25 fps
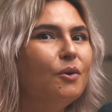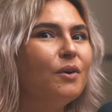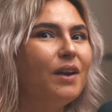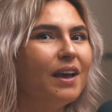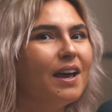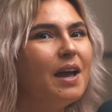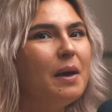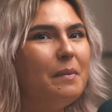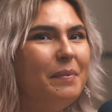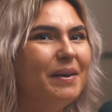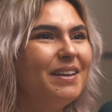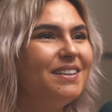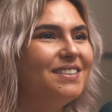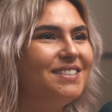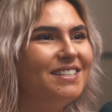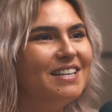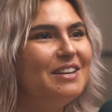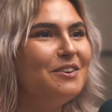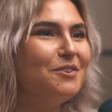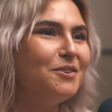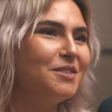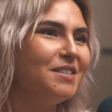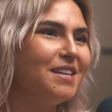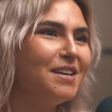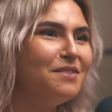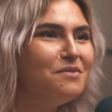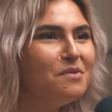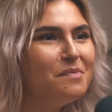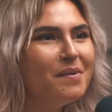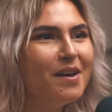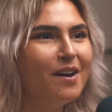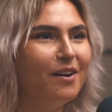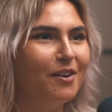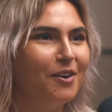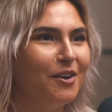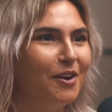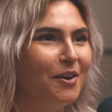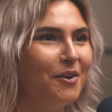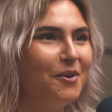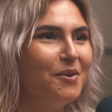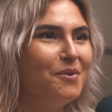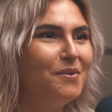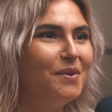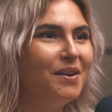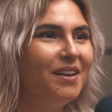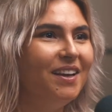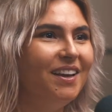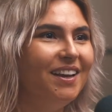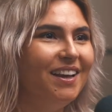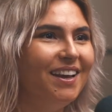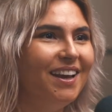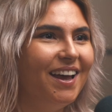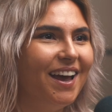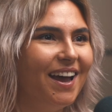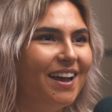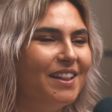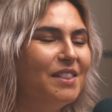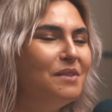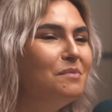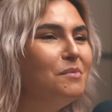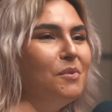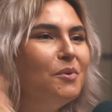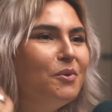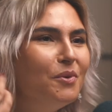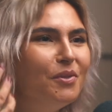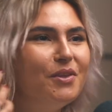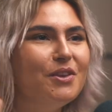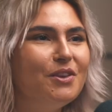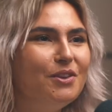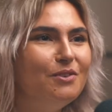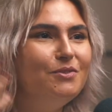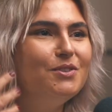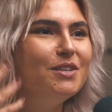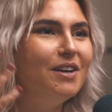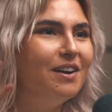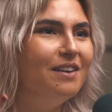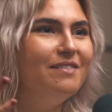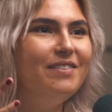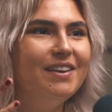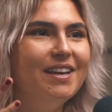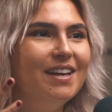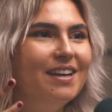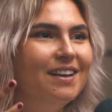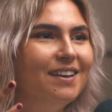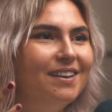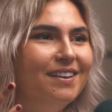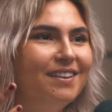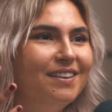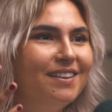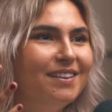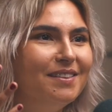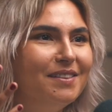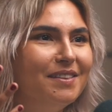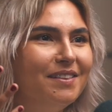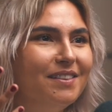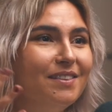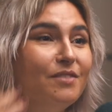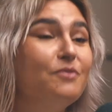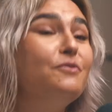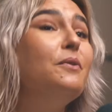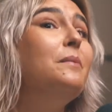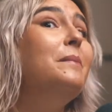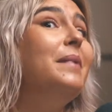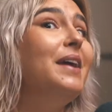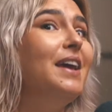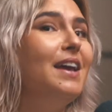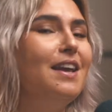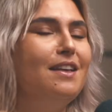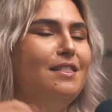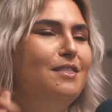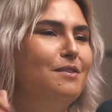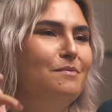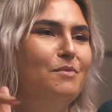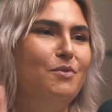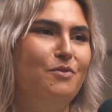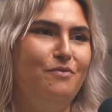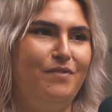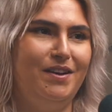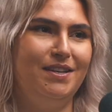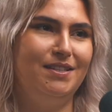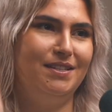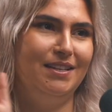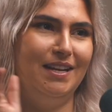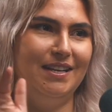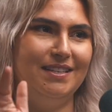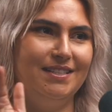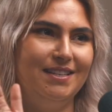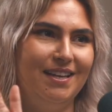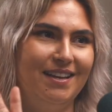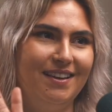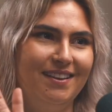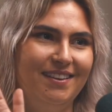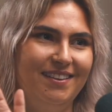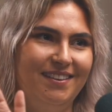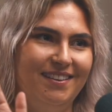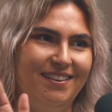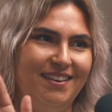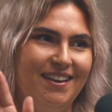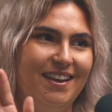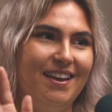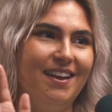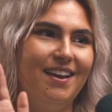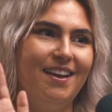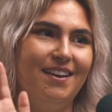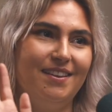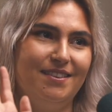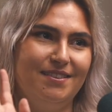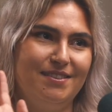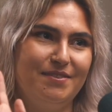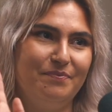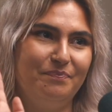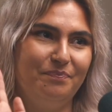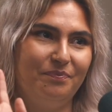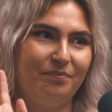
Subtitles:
like a bit secretive, a bit unknown. And the more that you dive in, for me, the more fascinating it gets.